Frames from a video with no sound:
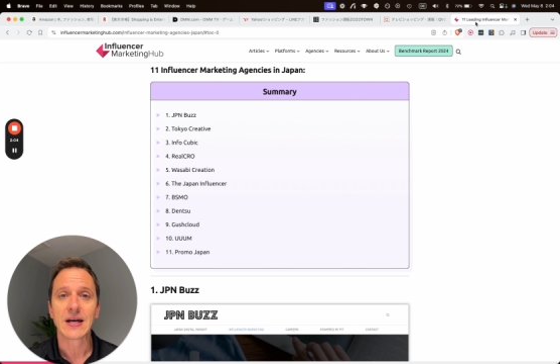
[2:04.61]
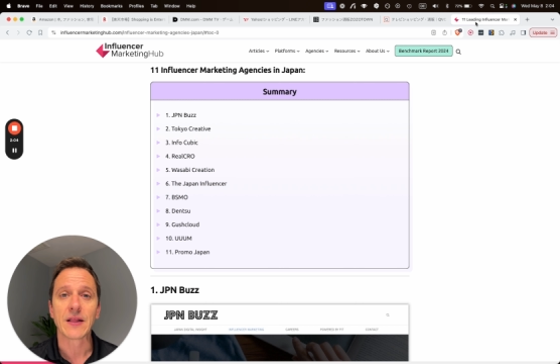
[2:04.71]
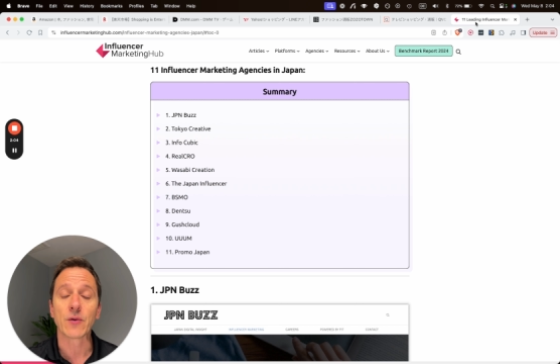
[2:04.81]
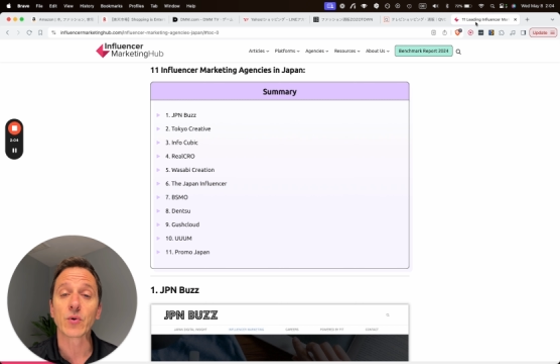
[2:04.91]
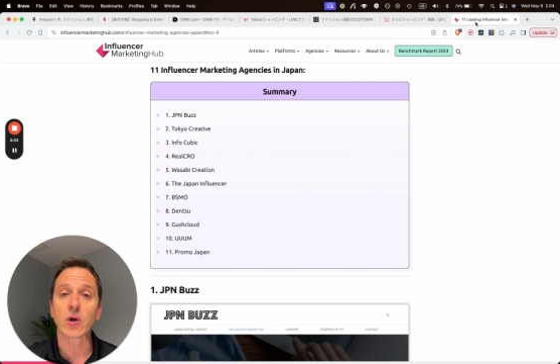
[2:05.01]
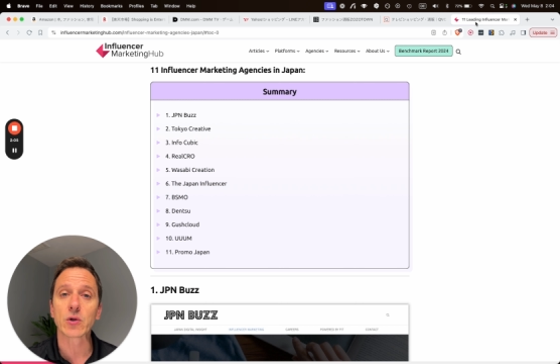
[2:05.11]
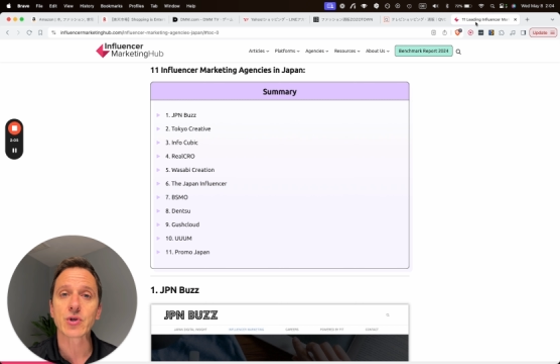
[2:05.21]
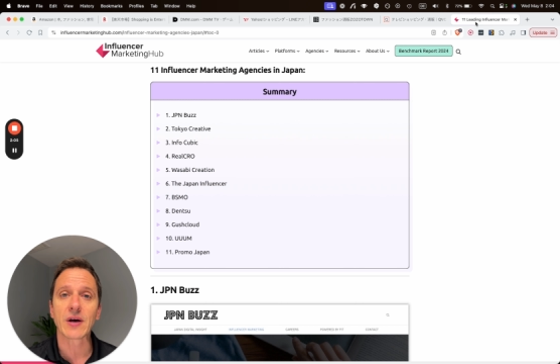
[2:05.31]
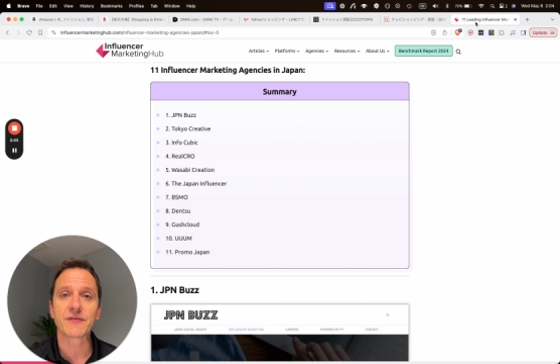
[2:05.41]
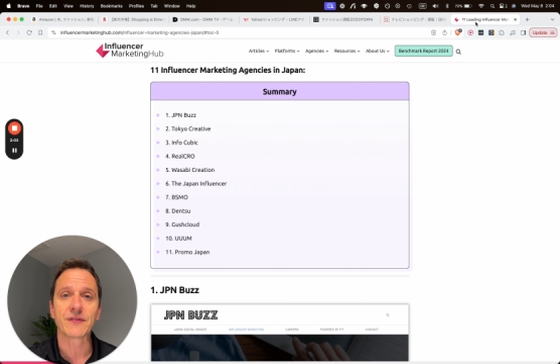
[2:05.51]
And then we
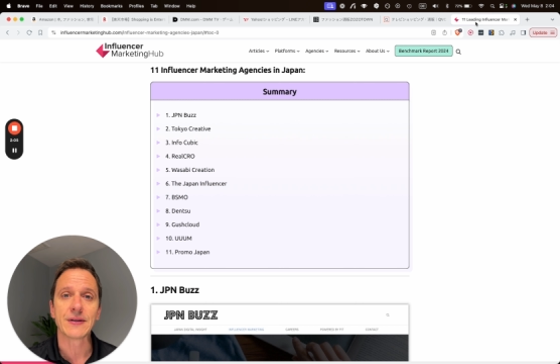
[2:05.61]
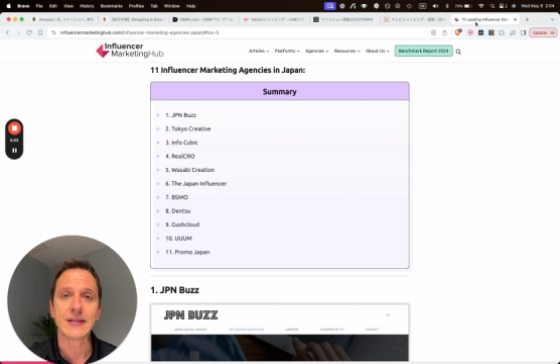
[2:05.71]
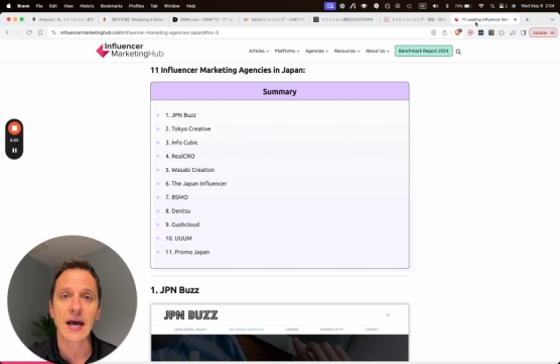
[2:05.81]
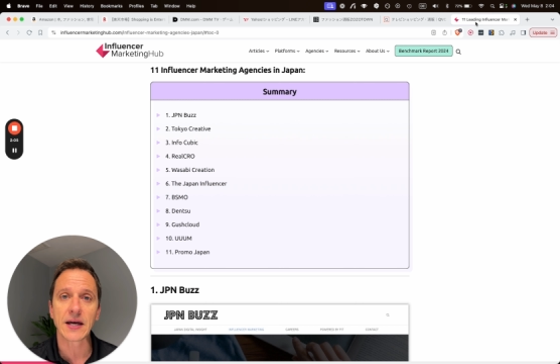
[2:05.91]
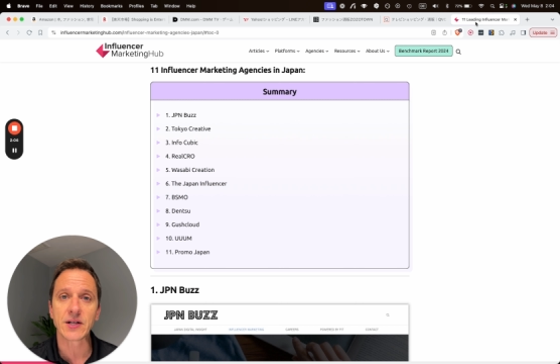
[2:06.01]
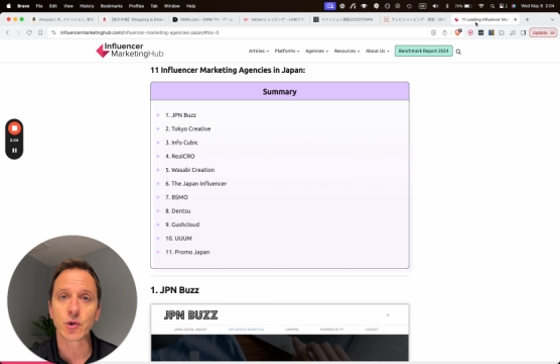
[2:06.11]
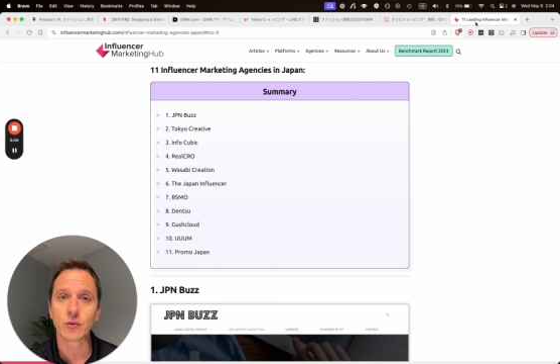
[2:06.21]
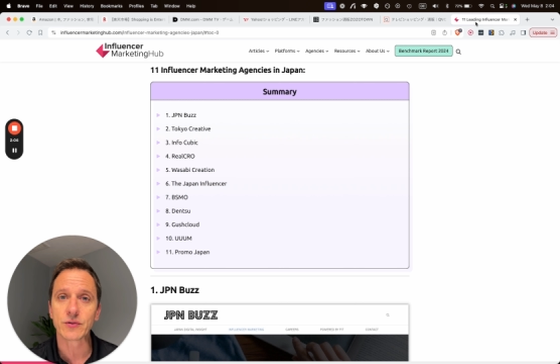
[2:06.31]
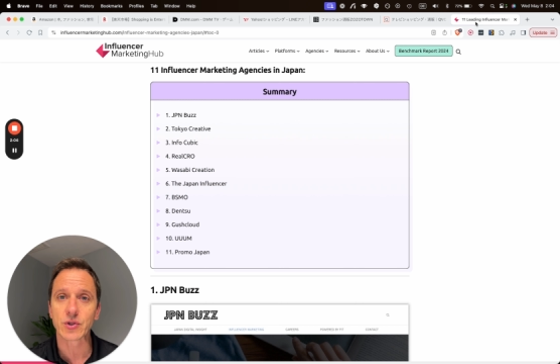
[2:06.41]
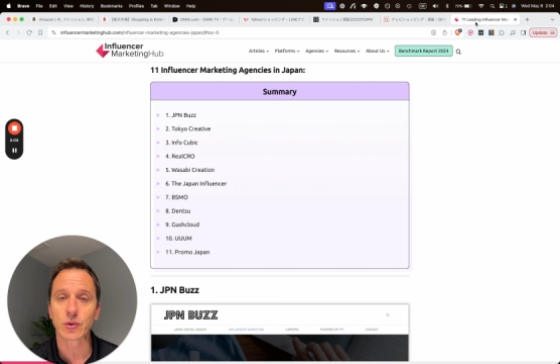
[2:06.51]
also have
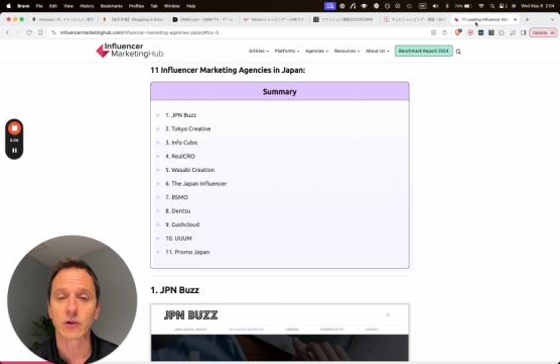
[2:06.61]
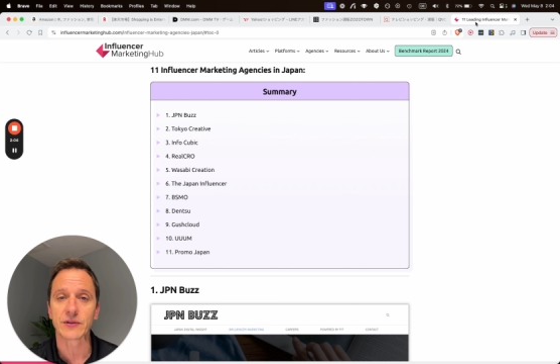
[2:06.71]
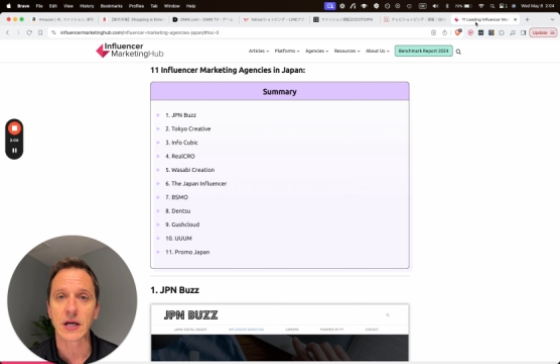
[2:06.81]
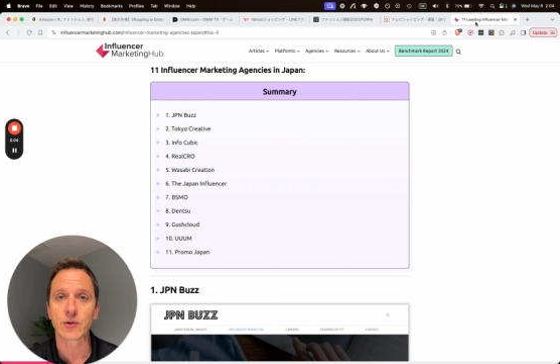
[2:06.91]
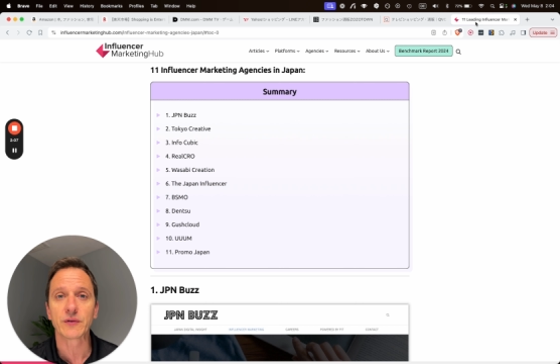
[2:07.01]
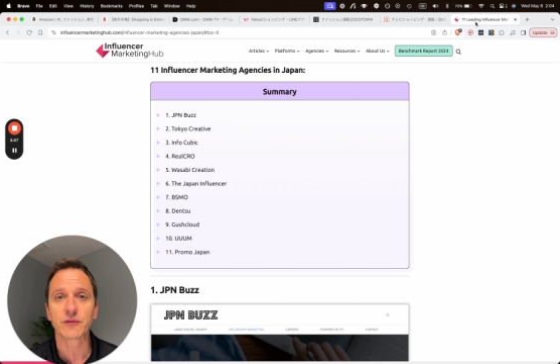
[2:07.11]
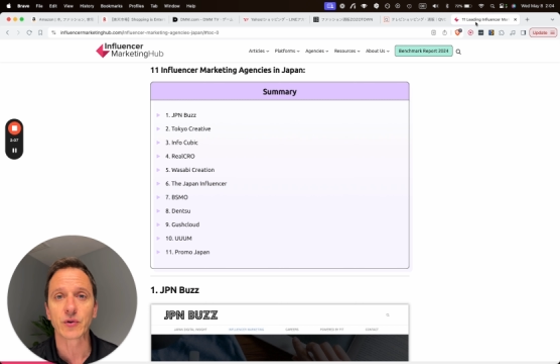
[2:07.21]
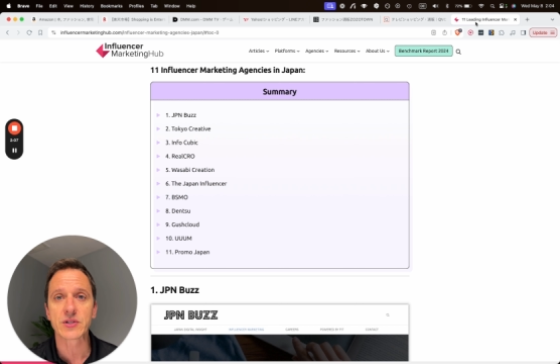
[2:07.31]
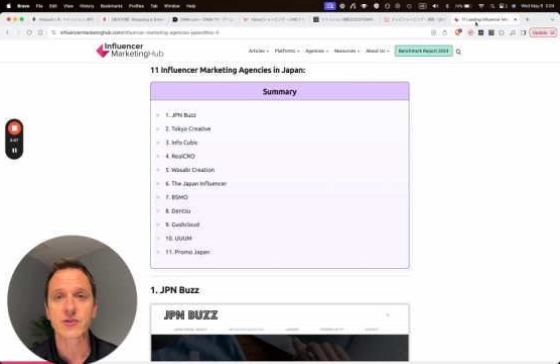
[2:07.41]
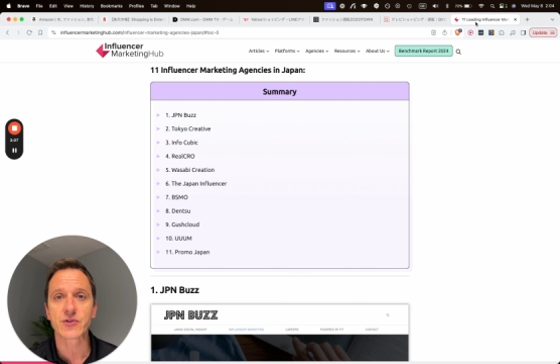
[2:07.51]
so-called nano
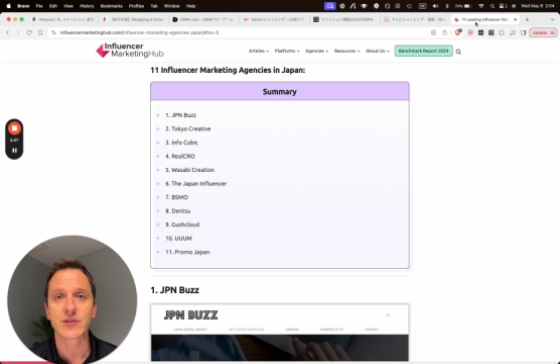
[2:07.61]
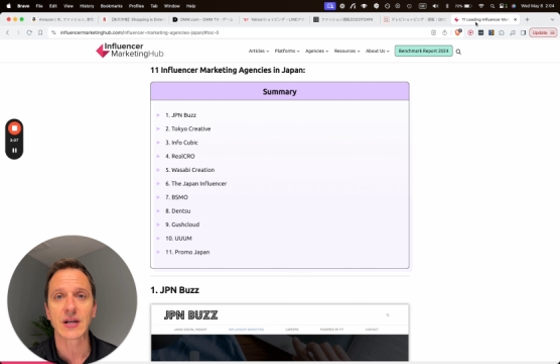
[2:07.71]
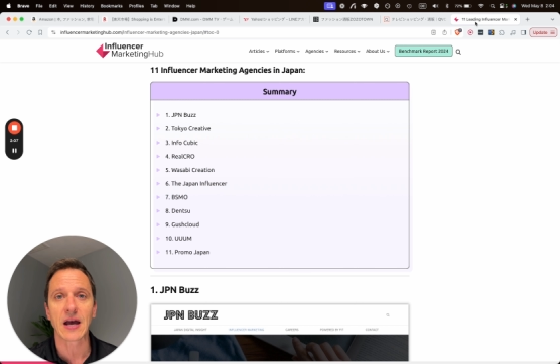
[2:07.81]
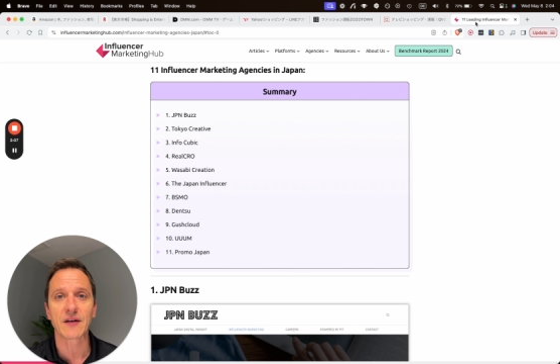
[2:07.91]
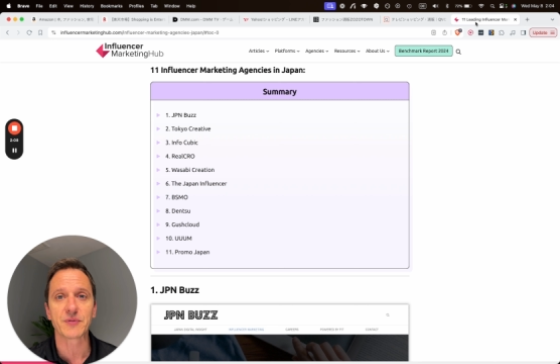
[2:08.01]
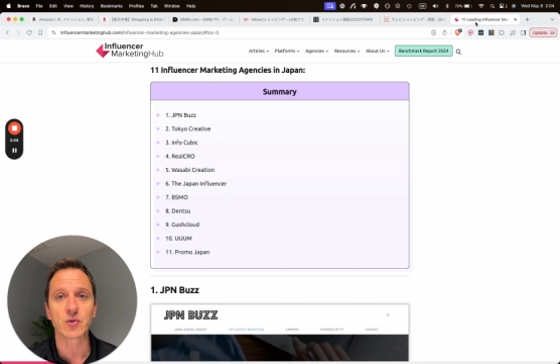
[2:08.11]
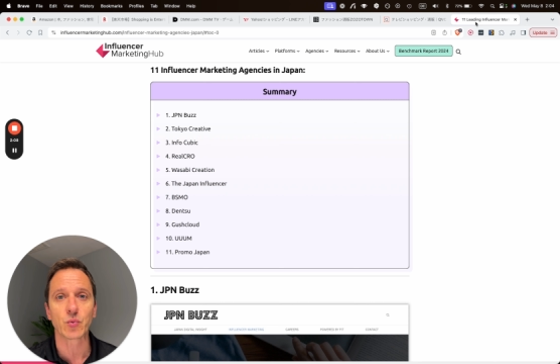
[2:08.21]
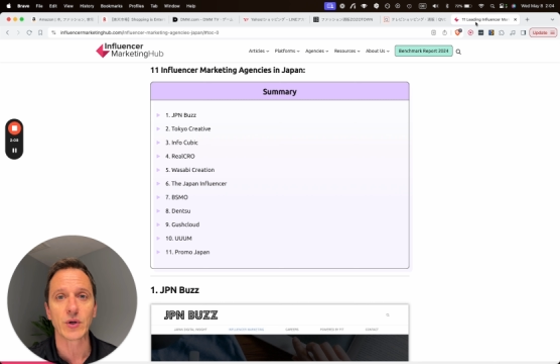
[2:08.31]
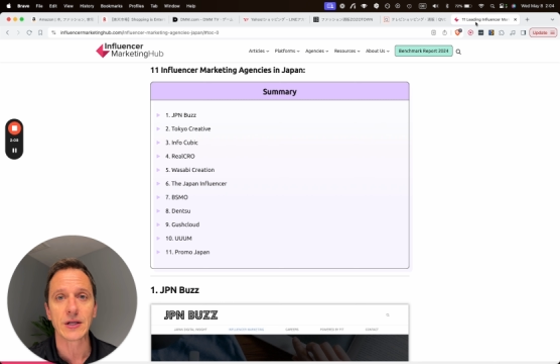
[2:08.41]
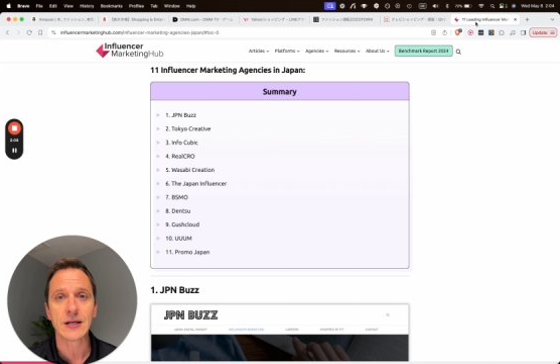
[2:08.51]
influencers that have
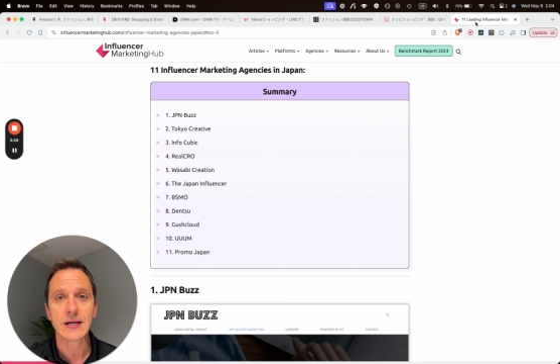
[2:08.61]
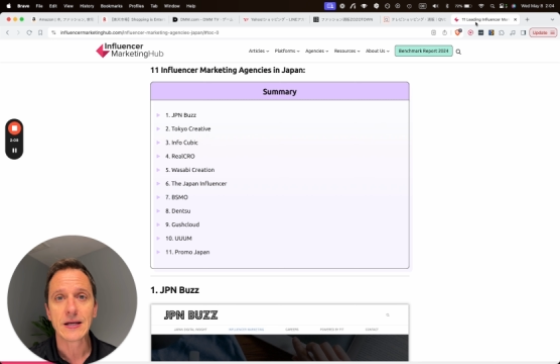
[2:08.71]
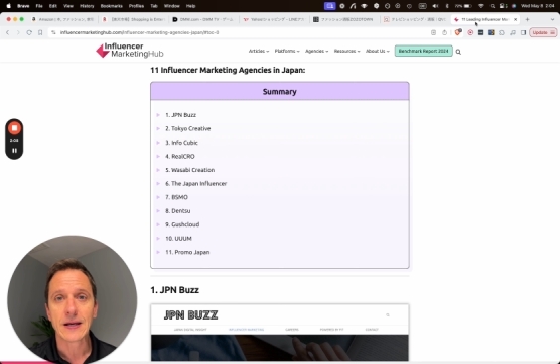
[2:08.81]
between